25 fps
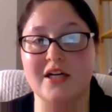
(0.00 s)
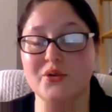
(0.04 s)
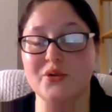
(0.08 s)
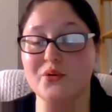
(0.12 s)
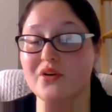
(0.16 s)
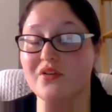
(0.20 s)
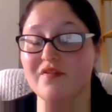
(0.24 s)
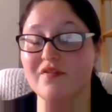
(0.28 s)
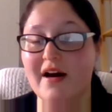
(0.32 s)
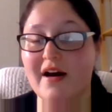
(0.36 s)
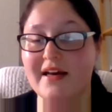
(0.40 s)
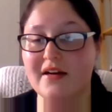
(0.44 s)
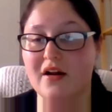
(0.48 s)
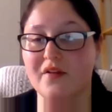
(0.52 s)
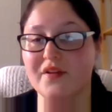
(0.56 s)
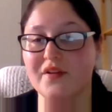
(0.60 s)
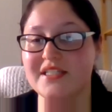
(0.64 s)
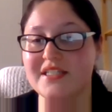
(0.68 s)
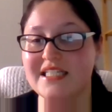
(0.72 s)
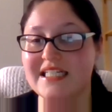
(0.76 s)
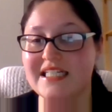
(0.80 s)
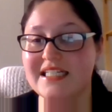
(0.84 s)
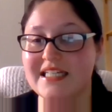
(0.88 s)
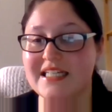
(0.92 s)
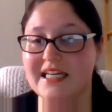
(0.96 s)
And you can find all the
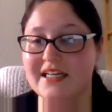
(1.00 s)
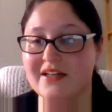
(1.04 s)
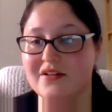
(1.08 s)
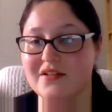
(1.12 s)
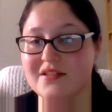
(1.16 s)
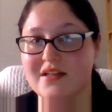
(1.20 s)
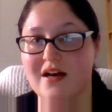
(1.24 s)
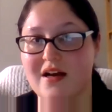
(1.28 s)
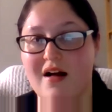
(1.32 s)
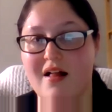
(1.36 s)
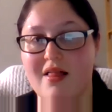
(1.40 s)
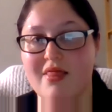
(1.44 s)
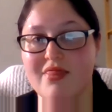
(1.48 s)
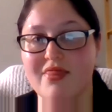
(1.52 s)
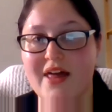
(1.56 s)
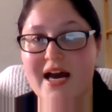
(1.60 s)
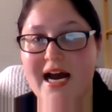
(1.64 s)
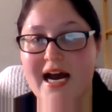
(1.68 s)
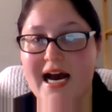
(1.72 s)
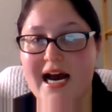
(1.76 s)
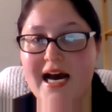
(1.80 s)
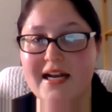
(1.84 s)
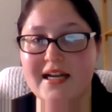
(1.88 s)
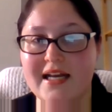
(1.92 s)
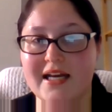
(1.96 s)
details on
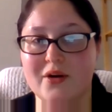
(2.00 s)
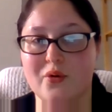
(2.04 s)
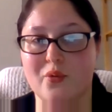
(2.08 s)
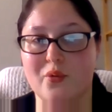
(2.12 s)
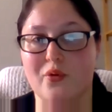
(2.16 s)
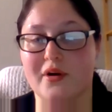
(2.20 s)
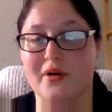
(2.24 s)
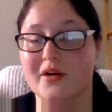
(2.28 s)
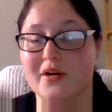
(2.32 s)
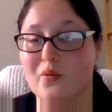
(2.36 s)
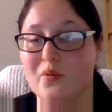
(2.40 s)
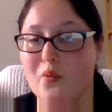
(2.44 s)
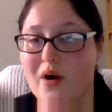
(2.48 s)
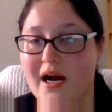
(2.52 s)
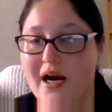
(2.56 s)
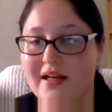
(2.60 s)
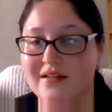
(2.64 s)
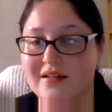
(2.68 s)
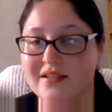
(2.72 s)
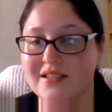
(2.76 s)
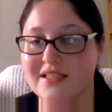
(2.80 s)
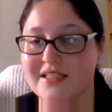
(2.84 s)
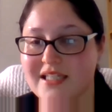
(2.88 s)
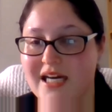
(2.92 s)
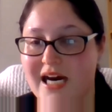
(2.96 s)
that at
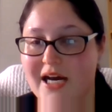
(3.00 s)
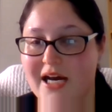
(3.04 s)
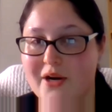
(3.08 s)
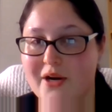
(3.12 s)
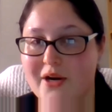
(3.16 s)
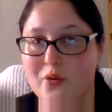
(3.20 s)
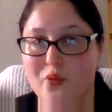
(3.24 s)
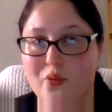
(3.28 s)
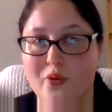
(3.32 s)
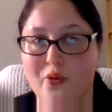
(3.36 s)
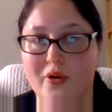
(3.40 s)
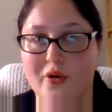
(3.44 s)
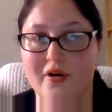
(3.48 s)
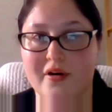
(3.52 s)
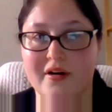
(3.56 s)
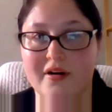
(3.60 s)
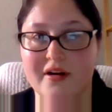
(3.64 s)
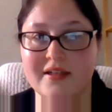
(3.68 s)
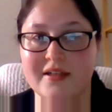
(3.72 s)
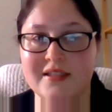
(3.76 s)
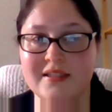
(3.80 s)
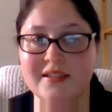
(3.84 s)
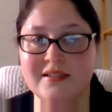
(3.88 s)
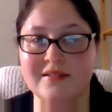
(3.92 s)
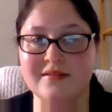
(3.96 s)
OregonWild.org.
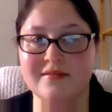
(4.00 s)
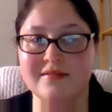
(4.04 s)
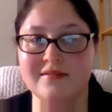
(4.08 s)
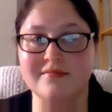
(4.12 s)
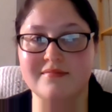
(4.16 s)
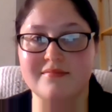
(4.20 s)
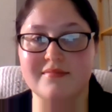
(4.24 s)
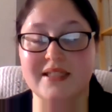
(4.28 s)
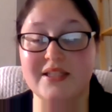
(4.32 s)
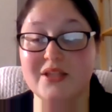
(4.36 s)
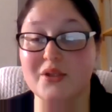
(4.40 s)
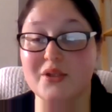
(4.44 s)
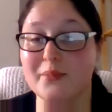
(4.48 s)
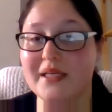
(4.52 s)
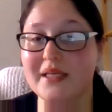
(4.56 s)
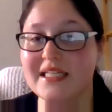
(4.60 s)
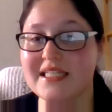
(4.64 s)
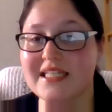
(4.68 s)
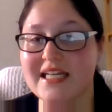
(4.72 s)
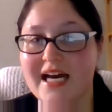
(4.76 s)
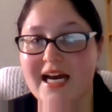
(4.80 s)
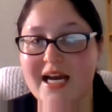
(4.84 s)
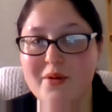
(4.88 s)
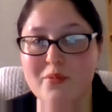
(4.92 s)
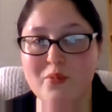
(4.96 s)
In the
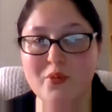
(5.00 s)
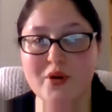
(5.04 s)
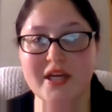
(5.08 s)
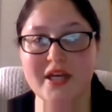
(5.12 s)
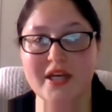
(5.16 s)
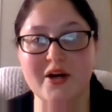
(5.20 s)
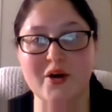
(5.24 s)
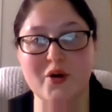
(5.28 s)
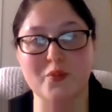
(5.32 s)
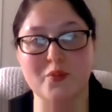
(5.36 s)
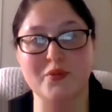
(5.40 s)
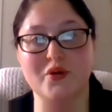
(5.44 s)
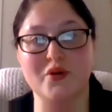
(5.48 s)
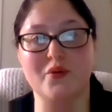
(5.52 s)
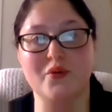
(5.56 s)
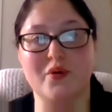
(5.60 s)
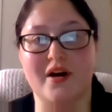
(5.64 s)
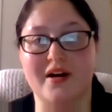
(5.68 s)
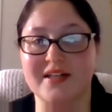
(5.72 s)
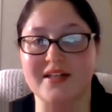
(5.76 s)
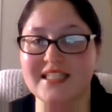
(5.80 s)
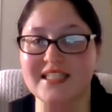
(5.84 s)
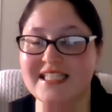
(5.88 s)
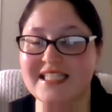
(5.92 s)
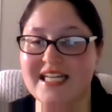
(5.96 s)
meantime, we hope you
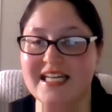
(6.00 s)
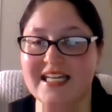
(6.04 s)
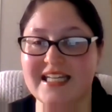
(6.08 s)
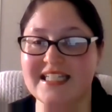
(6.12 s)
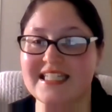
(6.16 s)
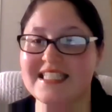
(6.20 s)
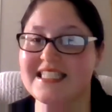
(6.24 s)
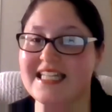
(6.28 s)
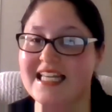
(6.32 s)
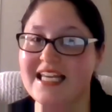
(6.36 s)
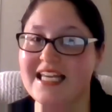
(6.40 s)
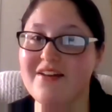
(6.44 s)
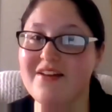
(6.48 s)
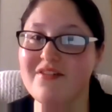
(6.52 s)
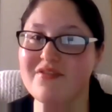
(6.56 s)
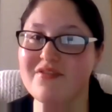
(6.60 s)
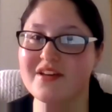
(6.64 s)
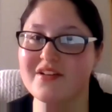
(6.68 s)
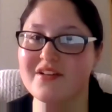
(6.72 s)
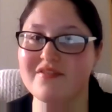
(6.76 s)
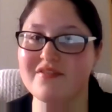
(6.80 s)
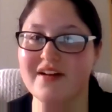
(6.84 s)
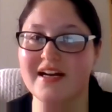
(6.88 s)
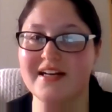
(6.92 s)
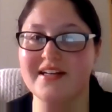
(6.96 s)
are staying safe
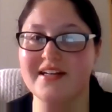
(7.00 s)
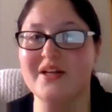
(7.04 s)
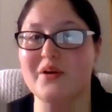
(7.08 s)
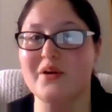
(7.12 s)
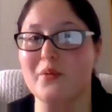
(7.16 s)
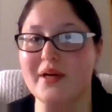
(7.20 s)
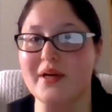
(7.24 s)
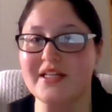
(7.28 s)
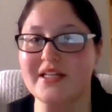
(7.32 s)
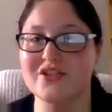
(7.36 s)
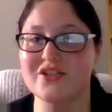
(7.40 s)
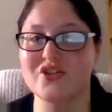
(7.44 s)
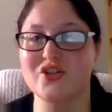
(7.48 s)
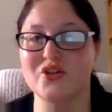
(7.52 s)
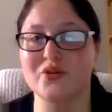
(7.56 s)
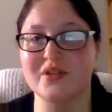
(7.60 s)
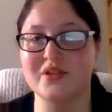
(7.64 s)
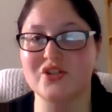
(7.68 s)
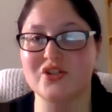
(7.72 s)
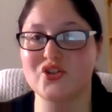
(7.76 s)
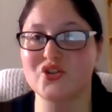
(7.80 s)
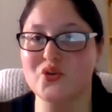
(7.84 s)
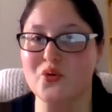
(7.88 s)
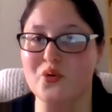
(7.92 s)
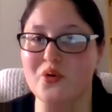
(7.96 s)
and finding ways to
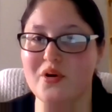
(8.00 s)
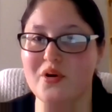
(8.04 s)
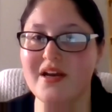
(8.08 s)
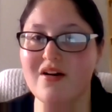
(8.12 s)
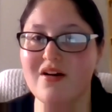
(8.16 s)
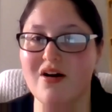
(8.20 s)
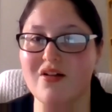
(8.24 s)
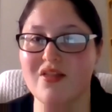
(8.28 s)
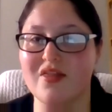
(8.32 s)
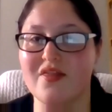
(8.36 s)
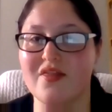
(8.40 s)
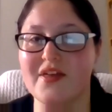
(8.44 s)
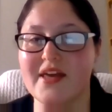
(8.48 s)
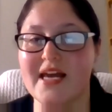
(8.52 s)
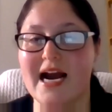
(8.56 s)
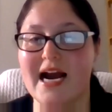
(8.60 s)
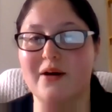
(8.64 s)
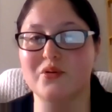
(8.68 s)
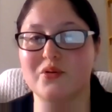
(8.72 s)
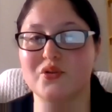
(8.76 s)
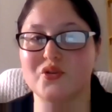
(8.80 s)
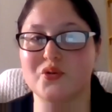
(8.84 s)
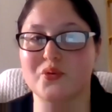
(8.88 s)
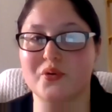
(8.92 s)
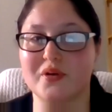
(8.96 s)
enjoy all the
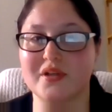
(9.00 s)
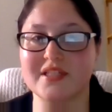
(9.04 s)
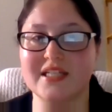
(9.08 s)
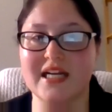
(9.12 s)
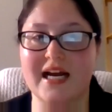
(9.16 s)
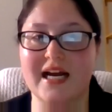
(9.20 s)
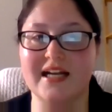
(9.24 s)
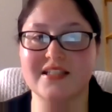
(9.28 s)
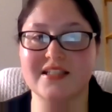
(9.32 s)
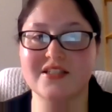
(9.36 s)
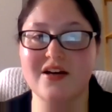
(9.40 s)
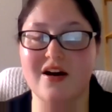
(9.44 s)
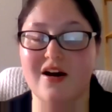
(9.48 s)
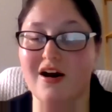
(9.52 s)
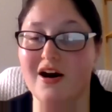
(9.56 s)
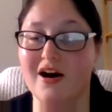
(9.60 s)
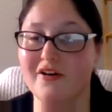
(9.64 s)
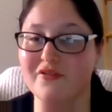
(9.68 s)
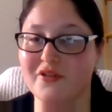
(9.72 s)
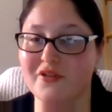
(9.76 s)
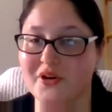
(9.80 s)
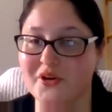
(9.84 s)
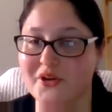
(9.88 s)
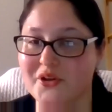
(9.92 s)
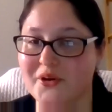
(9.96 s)
outdoors has to
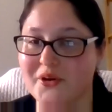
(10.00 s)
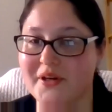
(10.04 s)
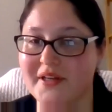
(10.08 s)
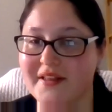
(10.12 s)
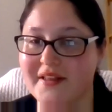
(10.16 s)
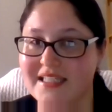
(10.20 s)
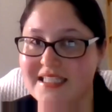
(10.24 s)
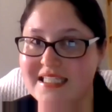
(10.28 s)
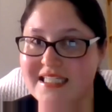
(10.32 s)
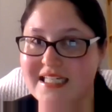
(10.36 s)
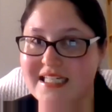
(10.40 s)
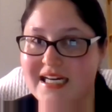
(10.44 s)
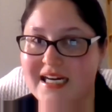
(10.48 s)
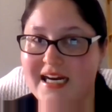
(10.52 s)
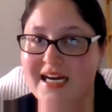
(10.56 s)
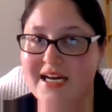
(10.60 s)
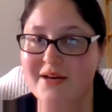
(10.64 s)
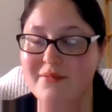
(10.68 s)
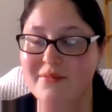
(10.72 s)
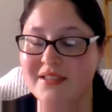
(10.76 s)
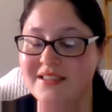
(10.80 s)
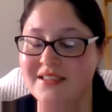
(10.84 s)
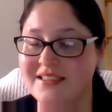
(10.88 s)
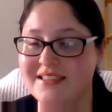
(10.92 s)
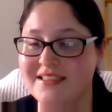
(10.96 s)
offer during this
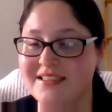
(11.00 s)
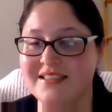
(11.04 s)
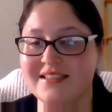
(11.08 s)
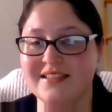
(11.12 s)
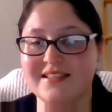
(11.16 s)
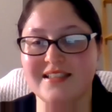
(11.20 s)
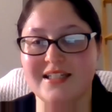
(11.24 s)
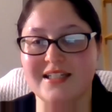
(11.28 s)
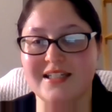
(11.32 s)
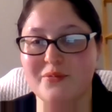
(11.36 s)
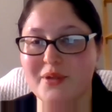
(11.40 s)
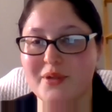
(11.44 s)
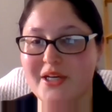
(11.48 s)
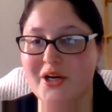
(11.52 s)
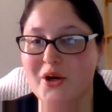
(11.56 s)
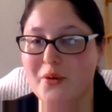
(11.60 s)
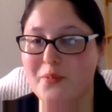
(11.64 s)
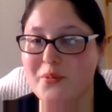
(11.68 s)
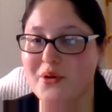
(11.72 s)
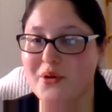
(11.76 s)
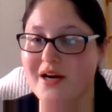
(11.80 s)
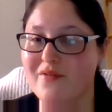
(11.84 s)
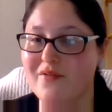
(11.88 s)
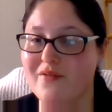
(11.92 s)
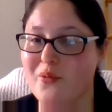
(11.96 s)
time. And we hope
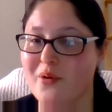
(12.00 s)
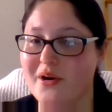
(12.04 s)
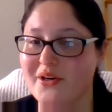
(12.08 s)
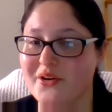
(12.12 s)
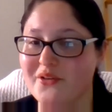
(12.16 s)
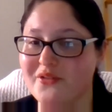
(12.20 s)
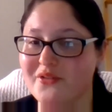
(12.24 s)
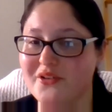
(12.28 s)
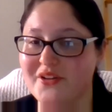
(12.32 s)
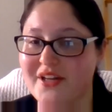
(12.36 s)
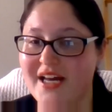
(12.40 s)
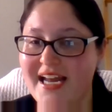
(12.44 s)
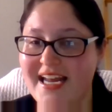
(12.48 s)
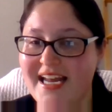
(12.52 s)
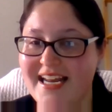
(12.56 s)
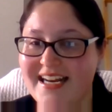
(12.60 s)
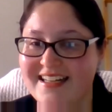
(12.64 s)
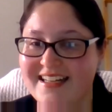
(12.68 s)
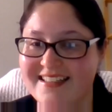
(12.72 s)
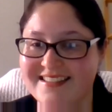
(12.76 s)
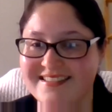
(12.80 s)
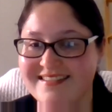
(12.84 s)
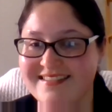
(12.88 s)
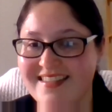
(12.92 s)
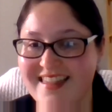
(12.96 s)
you have a wonderful night.
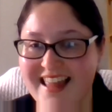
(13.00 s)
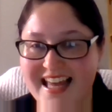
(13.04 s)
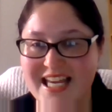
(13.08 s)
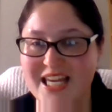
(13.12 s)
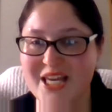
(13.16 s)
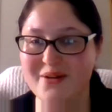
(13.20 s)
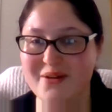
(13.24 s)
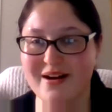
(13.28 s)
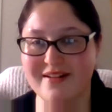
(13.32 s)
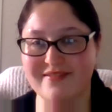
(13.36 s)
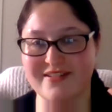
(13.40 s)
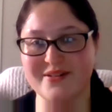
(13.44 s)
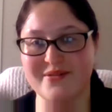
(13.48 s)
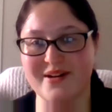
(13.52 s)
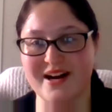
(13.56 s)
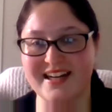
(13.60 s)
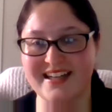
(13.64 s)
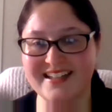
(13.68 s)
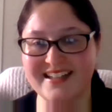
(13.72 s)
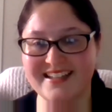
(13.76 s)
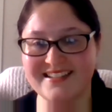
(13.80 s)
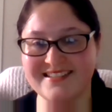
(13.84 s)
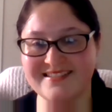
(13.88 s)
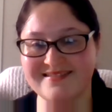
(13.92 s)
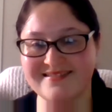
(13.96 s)
Thank you,
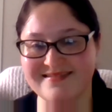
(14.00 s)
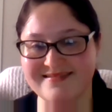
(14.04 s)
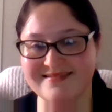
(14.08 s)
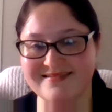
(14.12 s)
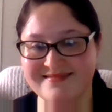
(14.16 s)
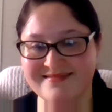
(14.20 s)
everyone.